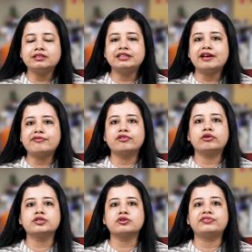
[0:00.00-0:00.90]
the
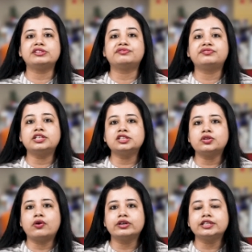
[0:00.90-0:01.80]
nephron is often the
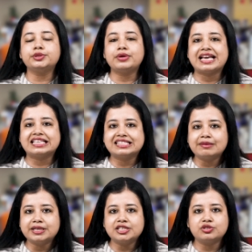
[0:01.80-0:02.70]
first organ to
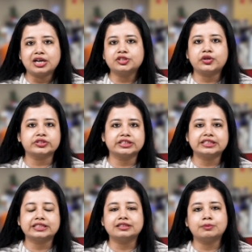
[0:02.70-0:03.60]
exhibit drug
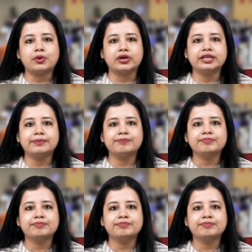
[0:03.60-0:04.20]
toxicity in the body.